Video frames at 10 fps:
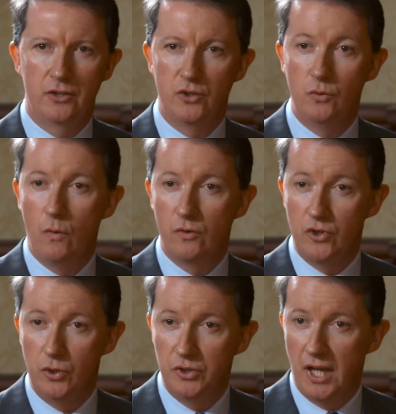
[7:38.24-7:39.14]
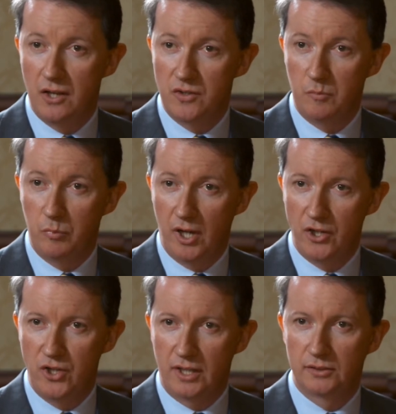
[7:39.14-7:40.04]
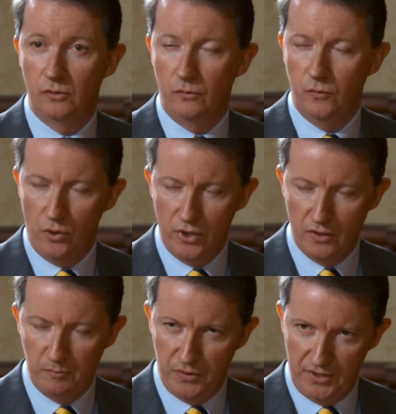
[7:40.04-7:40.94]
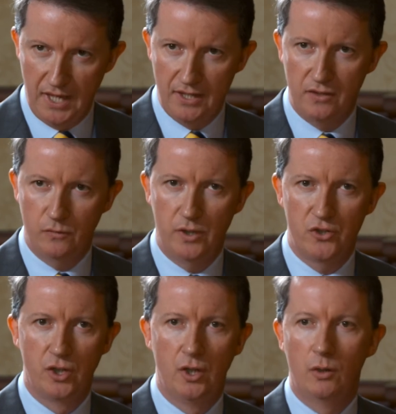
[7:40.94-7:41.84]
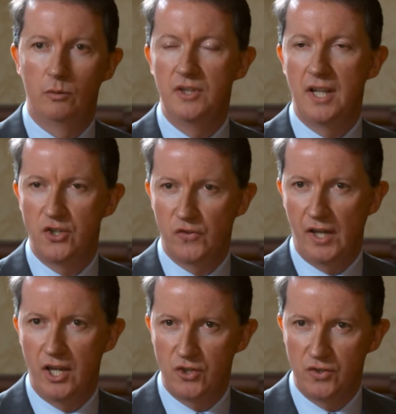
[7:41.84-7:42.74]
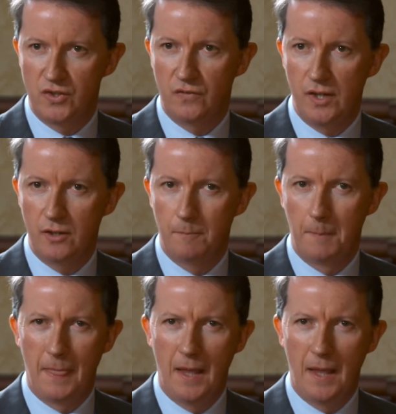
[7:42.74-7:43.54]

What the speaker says: to over 2,000 projects, 40% of which were in the education sphere.